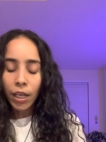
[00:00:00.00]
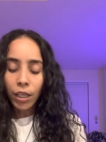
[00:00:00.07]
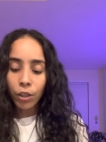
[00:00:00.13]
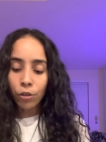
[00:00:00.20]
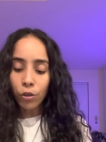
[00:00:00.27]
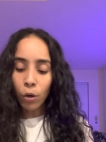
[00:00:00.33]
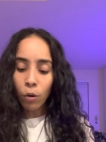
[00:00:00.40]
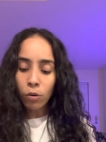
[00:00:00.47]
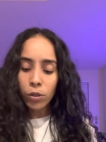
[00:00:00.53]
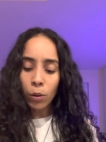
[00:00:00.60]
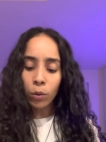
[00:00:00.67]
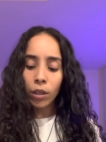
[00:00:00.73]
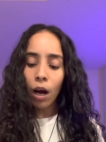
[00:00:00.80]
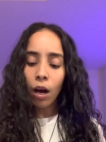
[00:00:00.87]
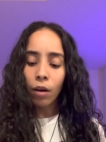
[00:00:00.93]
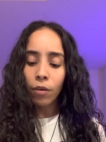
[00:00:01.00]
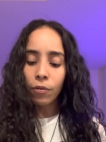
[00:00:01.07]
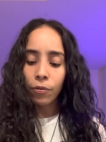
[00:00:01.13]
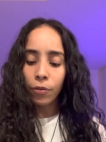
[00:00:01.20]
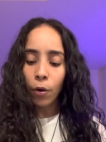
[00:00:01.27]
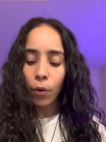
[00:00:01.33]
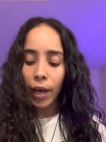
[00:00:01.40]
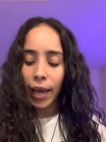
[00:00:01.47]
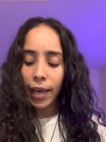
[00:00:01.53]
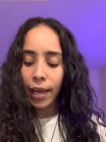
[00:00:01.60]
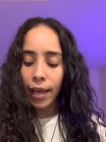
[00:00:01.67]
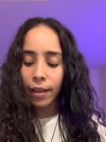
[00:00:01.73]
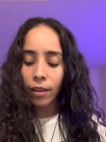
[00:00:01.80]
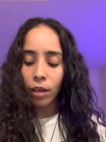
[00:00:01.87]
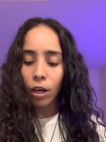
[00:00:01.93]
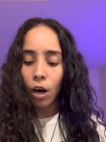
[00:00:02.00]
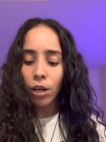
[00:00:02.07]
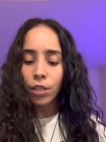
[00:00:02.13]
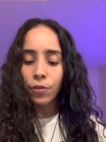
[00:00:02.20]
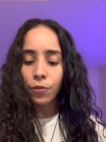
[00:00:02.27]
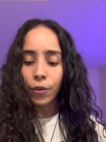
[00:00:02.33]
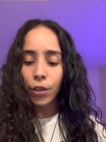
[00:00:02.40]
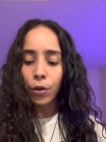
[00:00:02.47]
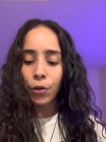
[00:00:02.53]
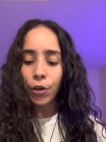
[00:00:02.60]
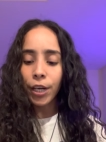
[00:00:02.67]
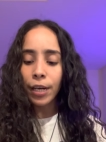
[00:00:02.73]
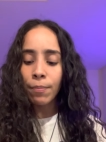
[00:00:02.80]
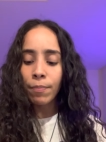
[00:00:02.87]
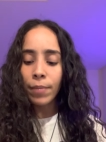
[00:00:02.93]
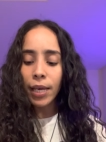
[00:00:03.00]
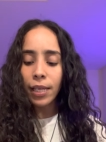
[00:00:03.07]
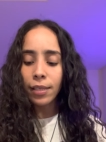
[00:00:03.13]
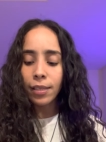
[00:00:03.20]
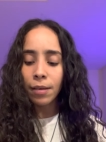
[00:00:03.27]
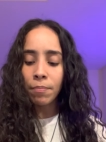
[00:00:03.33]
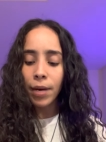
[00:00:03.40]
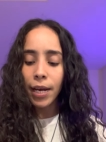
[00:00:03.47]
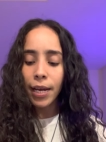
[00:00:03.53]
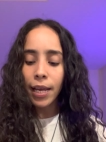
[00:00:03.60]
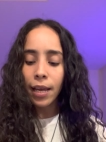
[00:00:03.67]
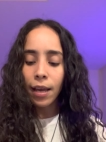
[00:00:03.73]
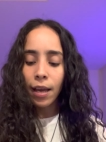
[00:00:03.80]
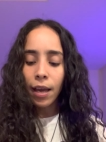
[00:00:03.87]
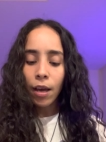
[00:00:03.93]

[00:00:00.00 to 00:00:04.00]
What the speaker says: There's also love. Okay. In the cards for you, you're going to meet somebody.